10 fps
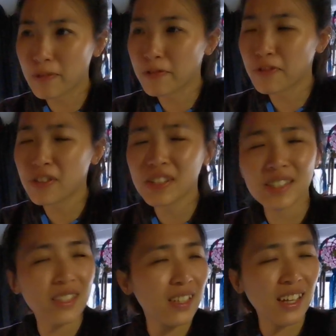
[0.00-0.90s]
before,
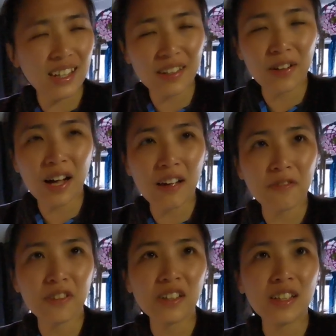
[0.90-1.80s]
it's like a
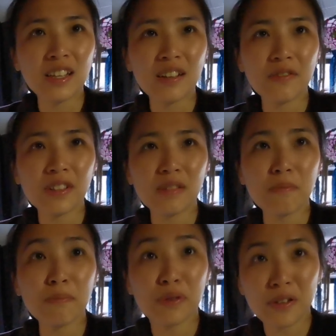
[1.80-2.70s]
iPhone
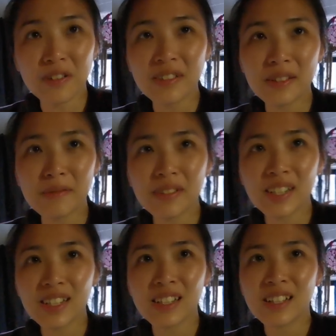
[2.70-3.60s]
11 Pro or something.